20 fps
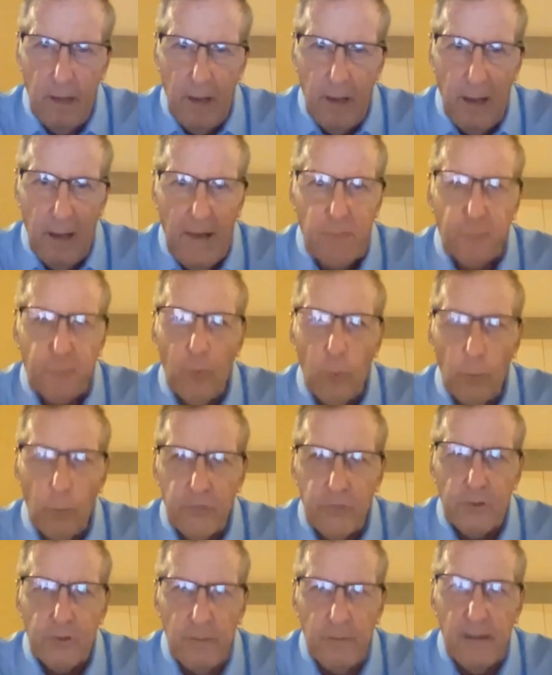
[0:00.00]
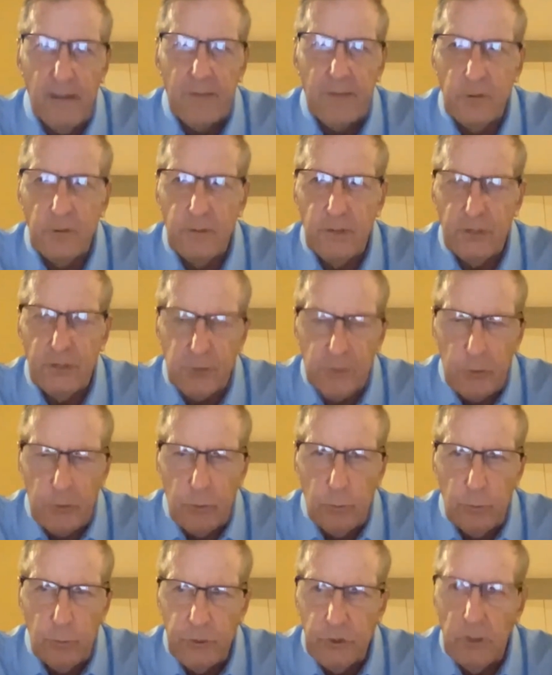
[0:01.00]
and focus on that to the
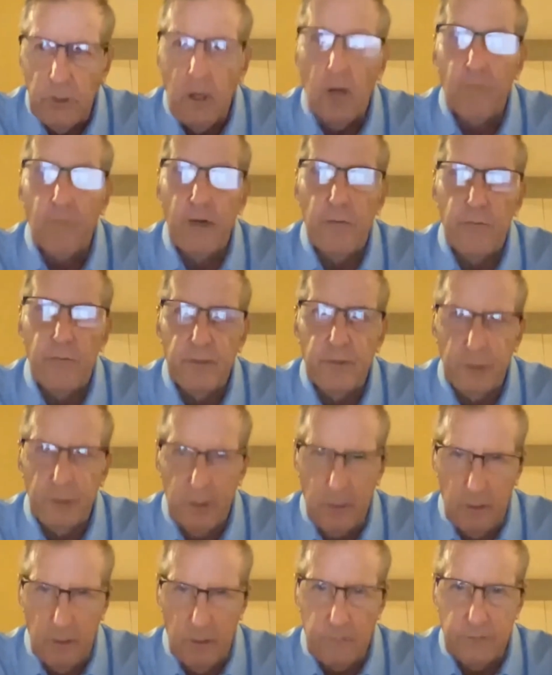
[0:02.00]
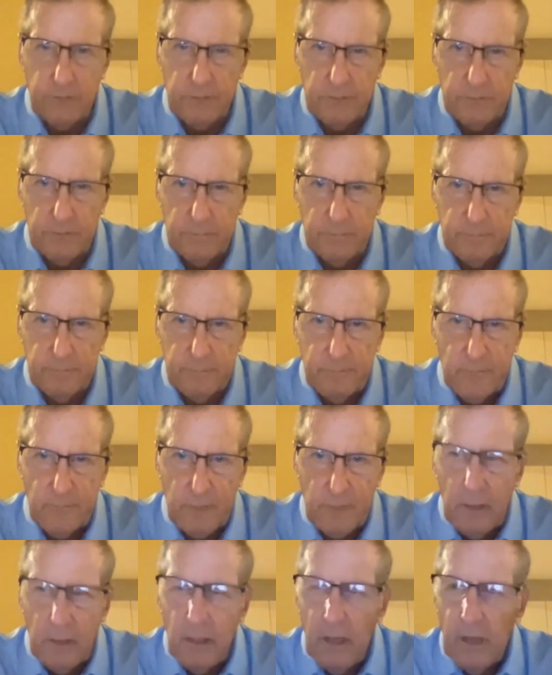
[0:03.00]
exclusion of everything else.
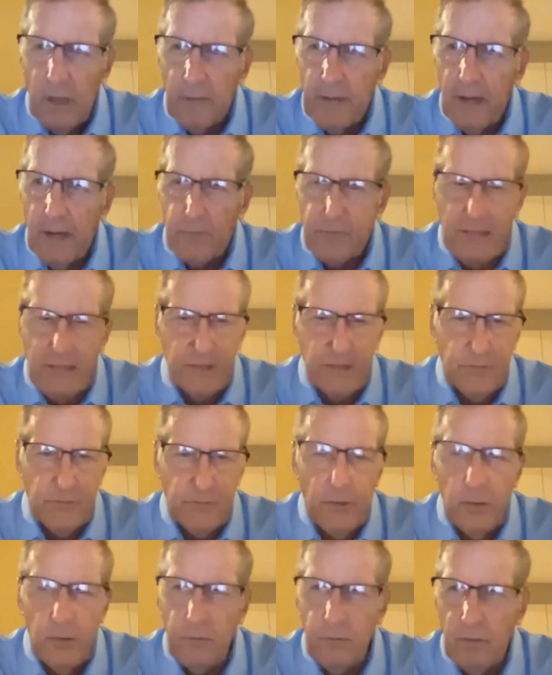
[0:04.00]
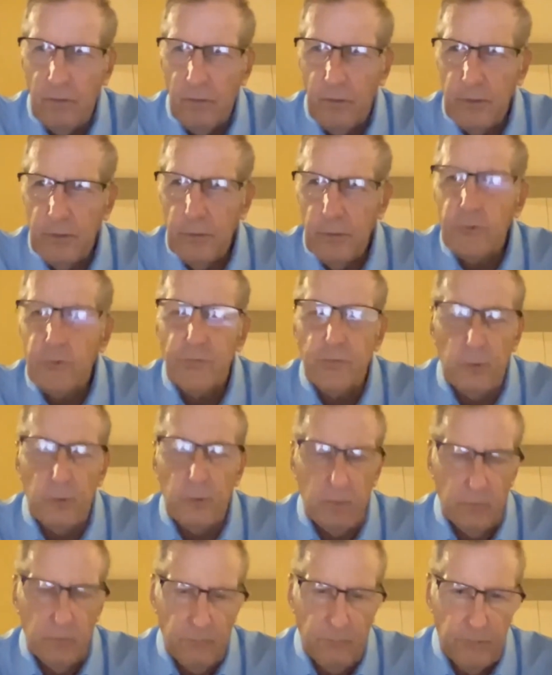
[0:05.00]
Now, that's very, very
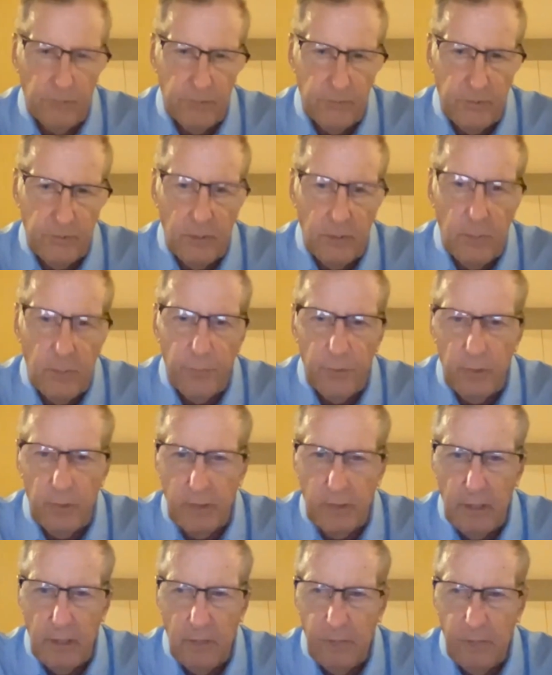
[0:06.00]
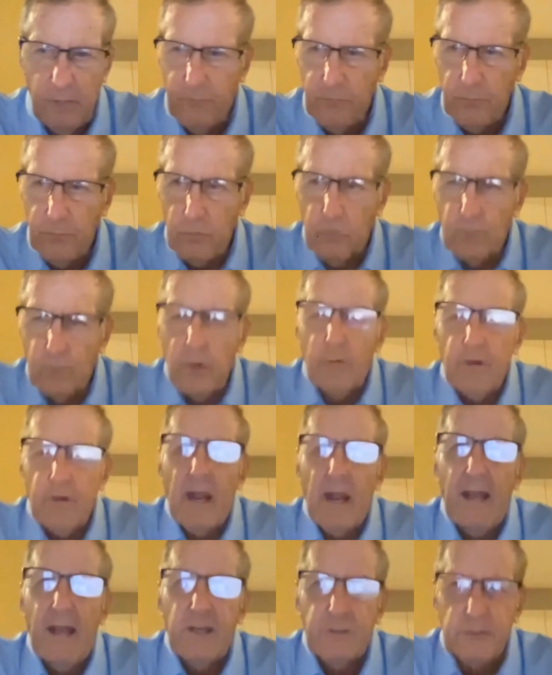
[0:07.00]
useful, for example, if you're very
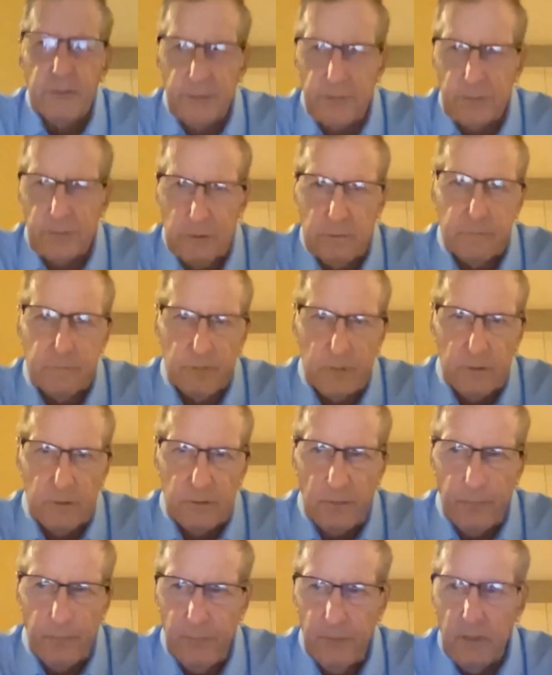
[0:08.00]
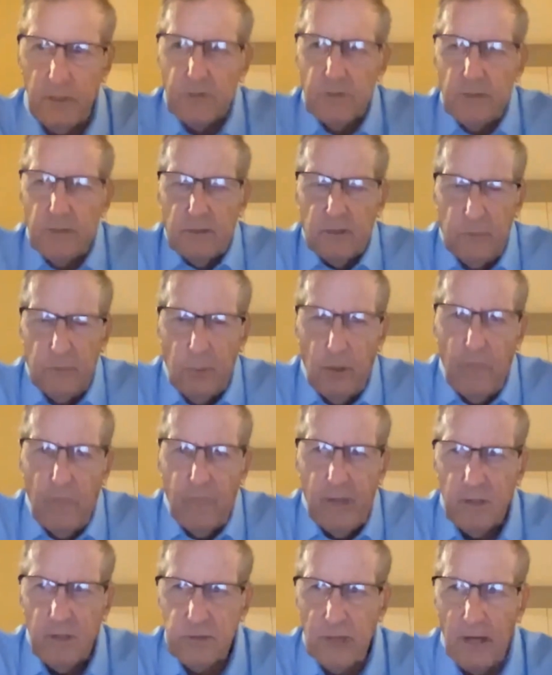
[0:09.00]
anxious, something that you have
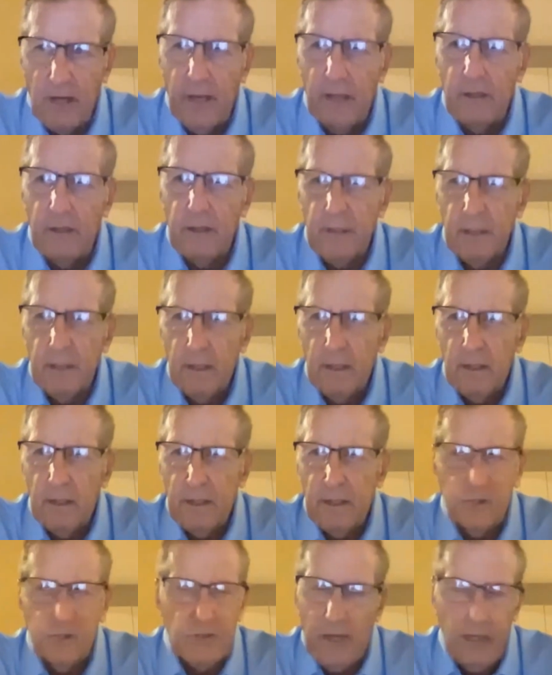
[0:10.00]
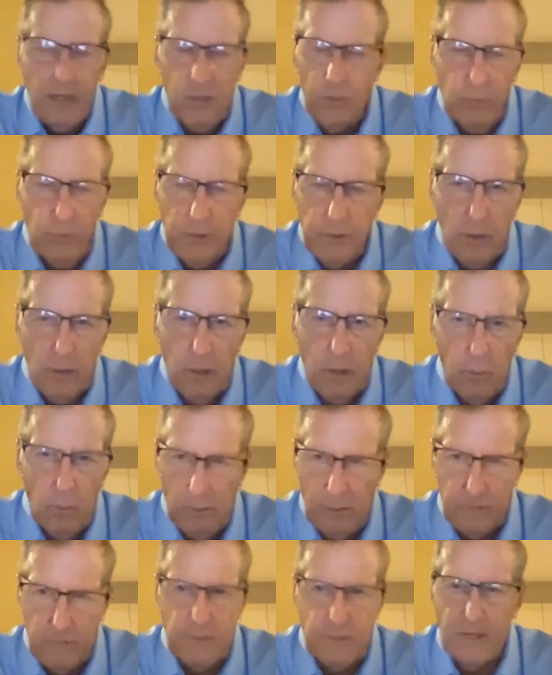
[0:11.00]
anxiety. Anxiety, we know,
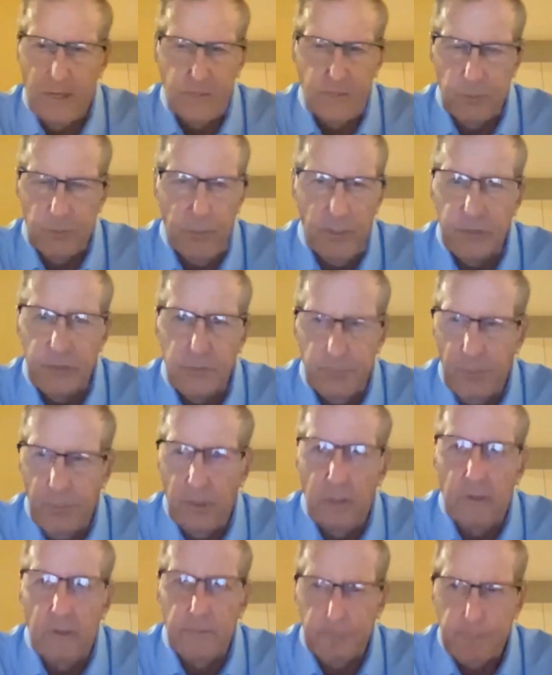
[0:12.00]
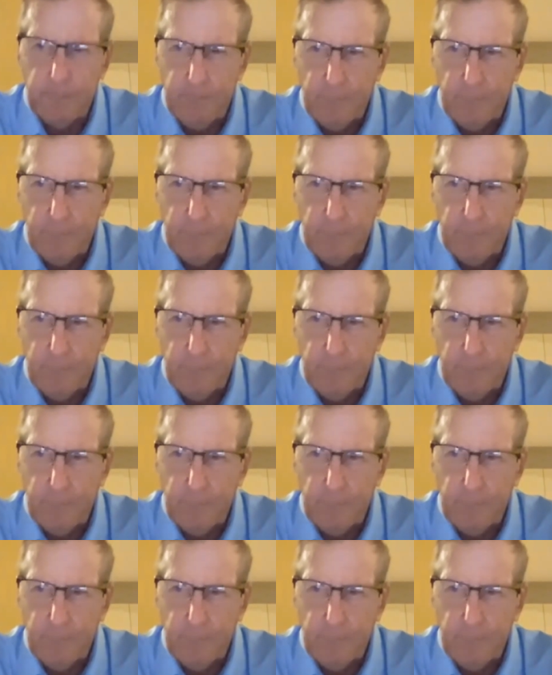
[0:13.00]
exacerbates pain.